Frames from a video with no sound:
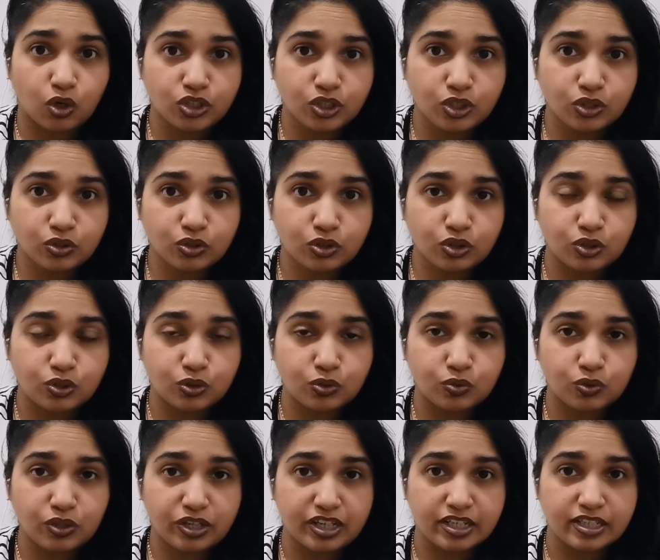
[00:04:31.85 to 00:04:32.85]
what you could
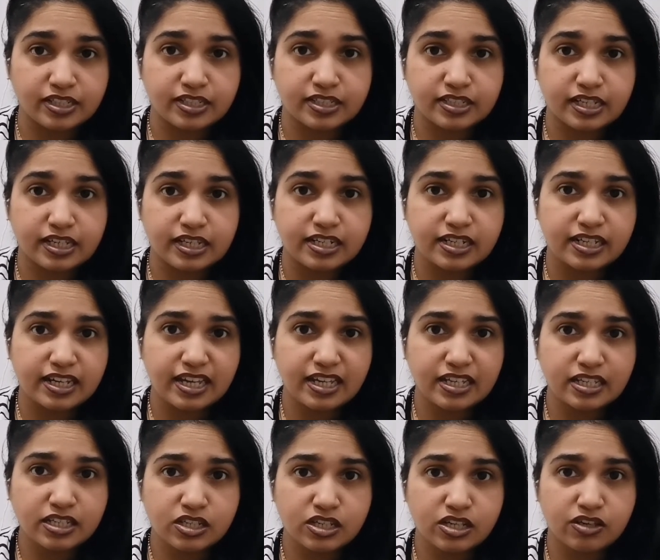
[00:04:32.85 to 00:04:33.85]
do is, in
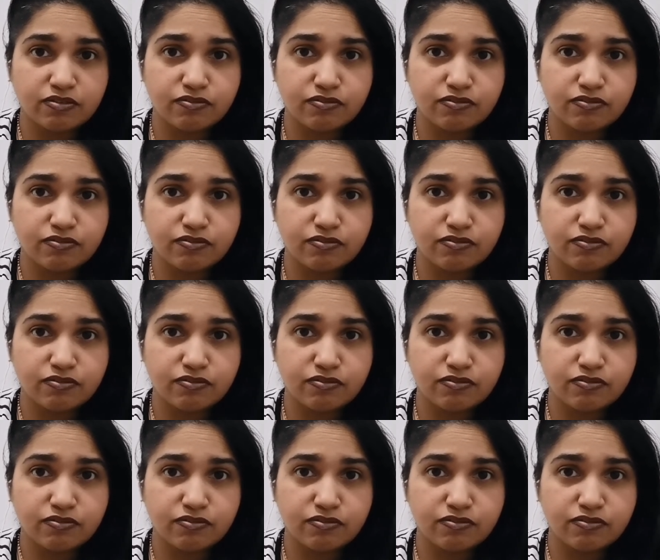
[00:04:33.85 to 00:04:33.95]
case